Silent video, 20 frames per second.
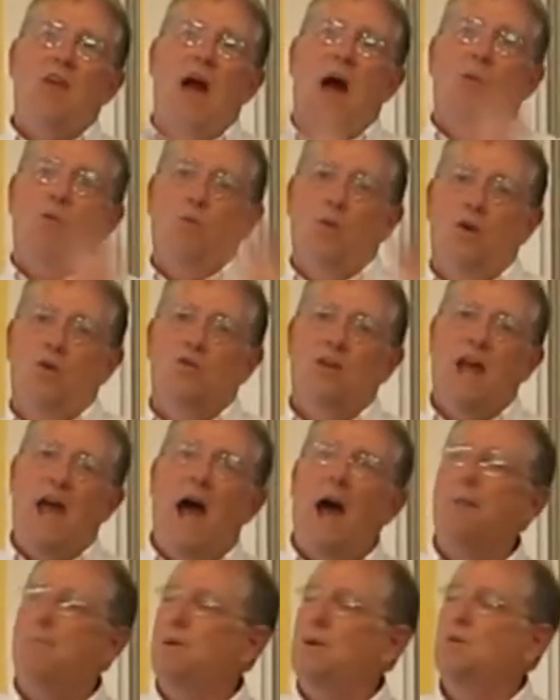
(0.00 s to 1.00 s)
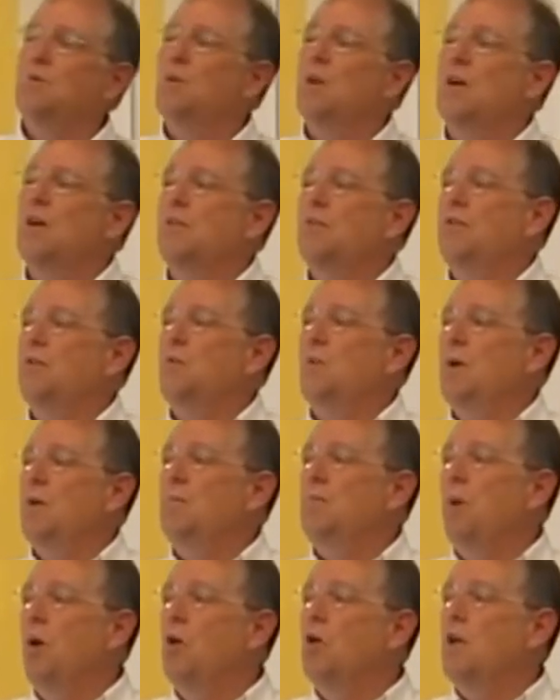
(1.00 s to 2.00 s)
that won't happen with,
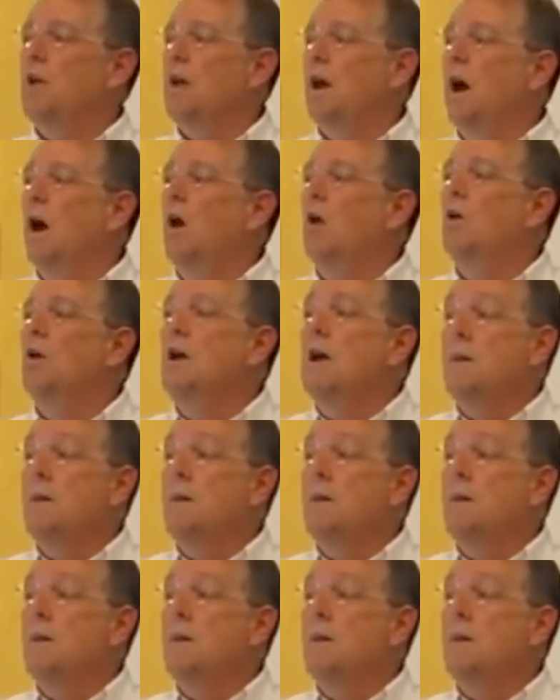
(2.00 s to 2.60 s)
with polio,